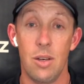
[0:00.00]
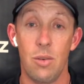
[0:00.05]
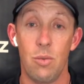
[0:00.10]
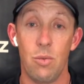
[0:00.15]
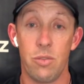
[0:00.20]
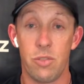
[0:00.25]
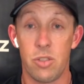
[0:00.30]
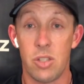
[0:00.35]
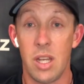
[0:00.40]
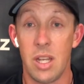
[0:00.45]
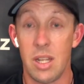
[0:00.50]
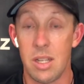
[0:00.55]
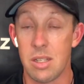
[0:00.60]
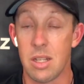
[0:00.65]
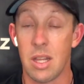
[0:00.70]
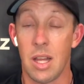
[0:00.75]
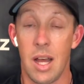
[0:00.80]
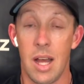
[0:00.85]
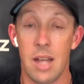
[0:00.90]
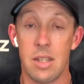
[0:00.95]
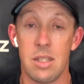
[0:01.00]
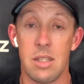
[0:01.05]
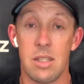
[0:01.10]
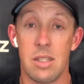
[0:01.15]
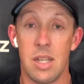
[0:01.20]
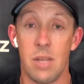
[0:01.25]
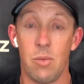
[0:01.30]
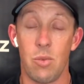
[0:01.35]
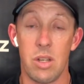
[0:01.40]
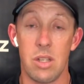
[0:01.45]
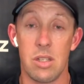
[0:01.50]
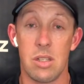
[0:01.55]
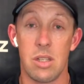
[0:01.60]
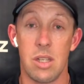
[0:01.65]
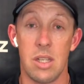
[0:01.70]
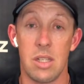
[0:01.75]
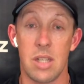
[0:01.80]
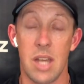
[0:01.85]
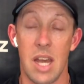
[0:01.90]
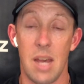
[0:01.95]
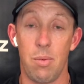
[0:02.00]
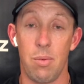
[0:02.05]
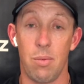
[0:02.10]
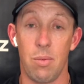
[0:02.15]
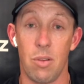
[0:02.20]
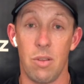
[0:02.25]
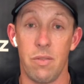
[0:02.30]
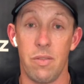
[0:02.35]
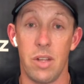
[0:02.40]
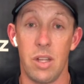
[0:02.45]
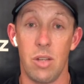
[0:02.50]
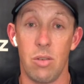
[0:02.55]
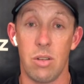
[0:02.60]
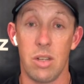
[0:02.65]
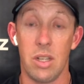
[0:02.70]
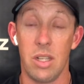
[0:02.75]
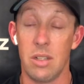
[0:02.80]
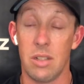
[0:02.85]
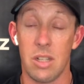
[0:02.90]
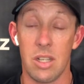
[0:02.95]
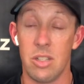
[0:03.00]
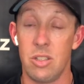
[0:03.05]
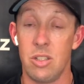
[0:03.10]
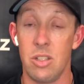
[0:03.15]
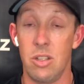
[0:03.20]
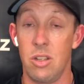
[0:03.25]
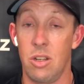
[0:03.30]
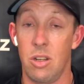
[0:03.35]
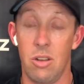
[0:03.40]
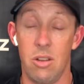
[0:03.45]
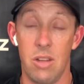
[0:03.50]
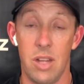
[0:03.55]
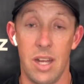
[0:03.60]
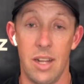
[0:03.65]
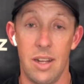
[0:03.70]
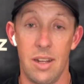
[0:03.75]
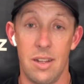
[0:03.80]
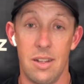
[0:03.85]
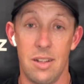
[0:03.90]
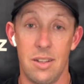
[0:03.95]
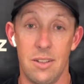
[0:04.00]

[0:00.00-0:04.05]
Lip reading: we've seen his class and seen what he's capable of, and he'll continue to do that.